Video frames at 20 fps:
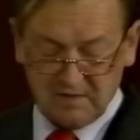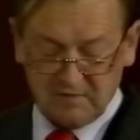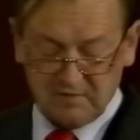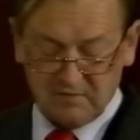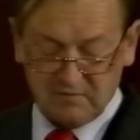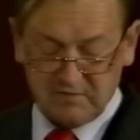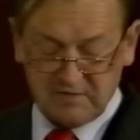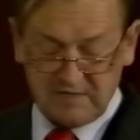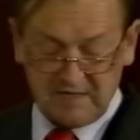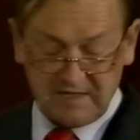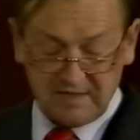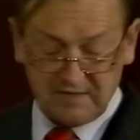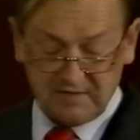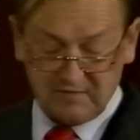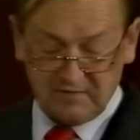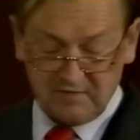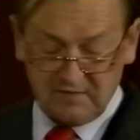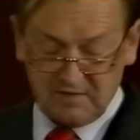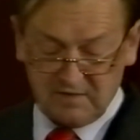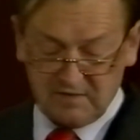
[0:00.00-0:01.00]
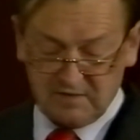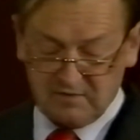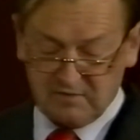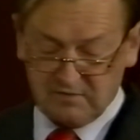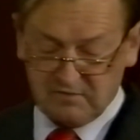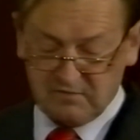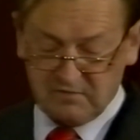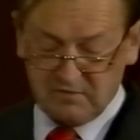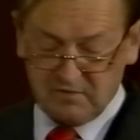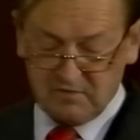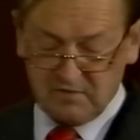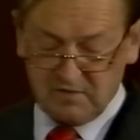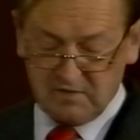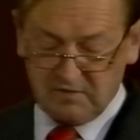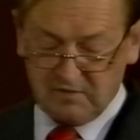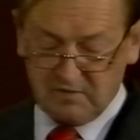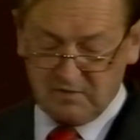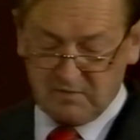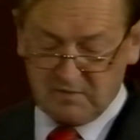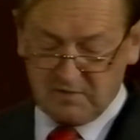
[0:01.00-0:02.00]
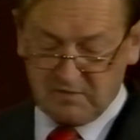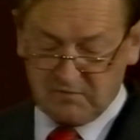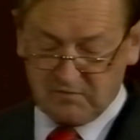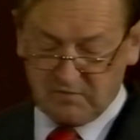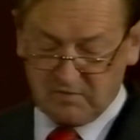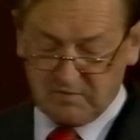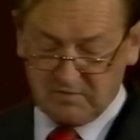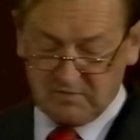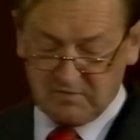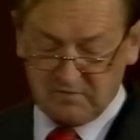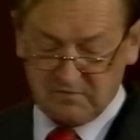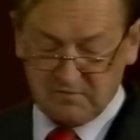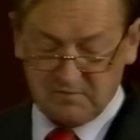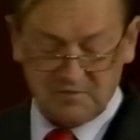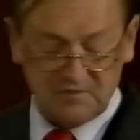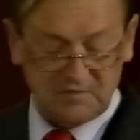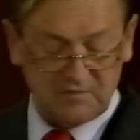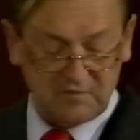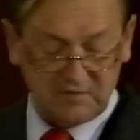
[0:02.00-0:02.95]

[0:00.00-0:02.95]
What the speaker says: The reality, and there is no getting away from it, as Mr.